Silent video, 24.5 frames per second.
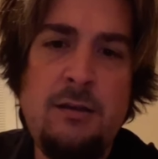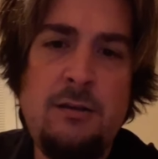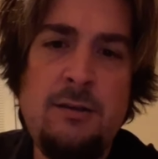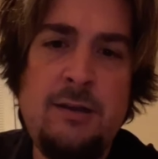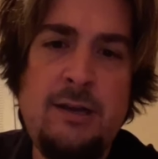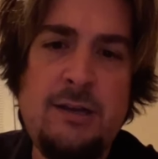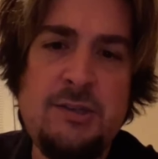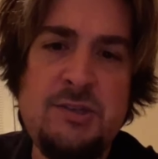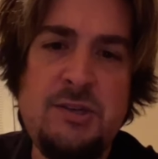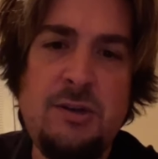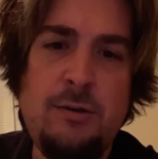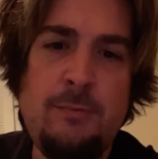You
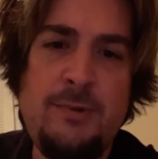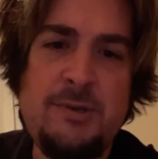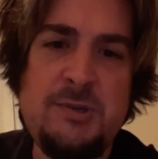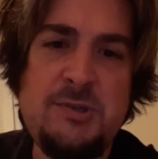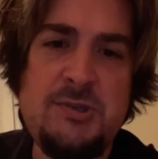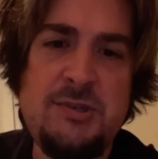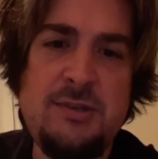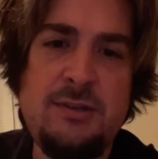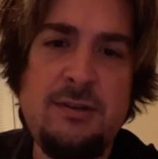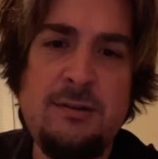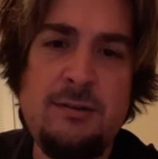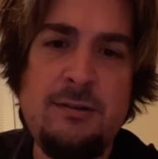guys know my
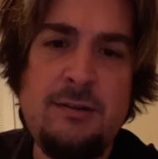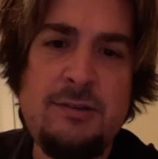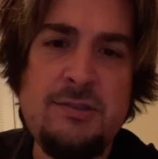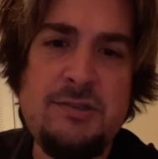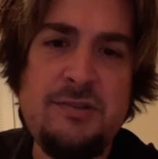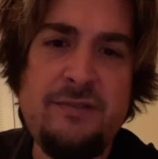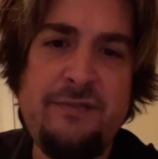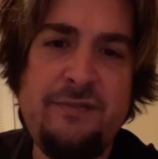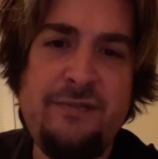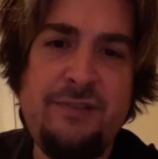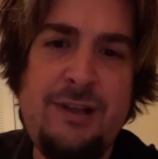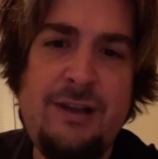singer
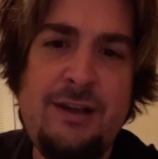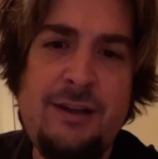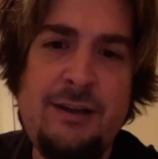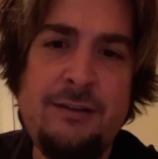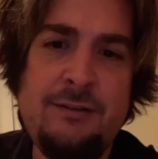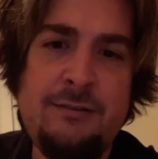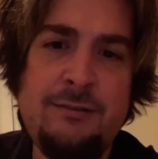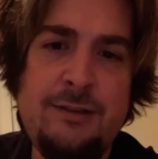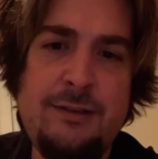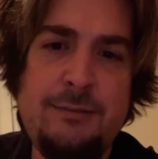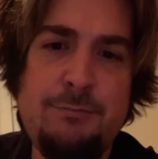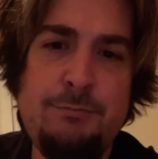doesn't
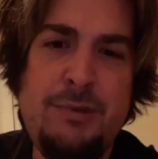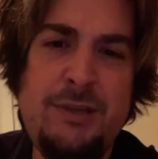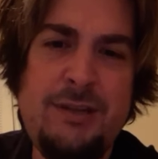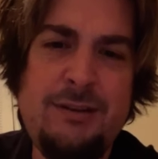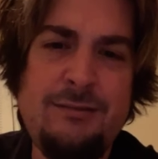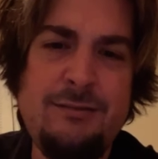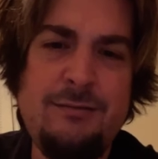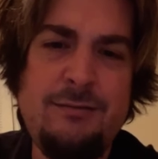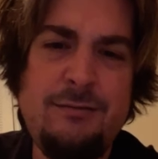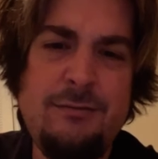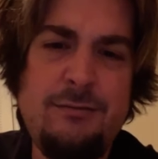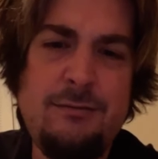fly. Like
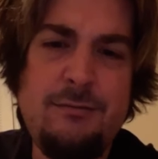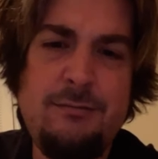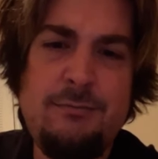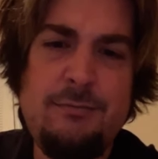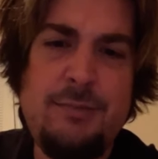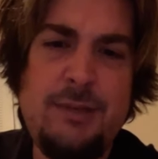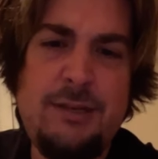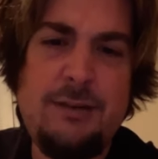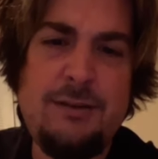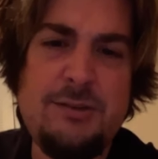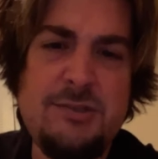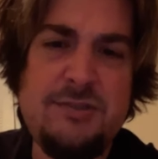Ben,
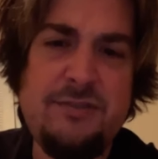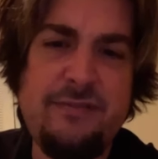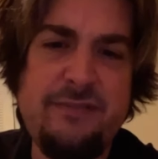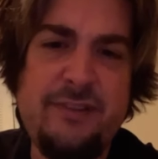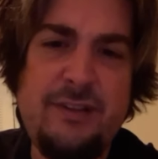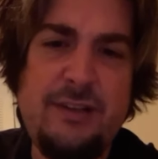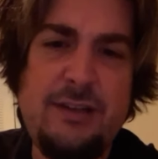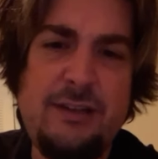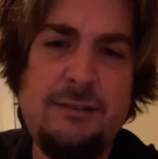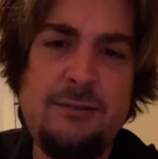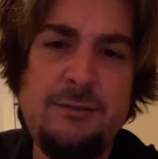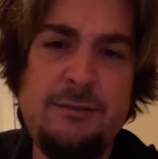Ben doesn't
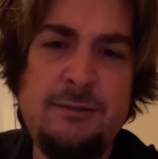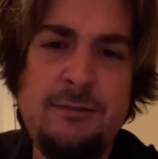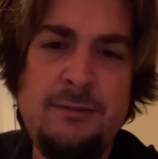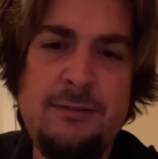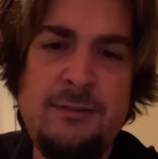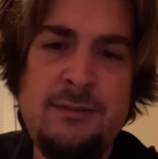fly.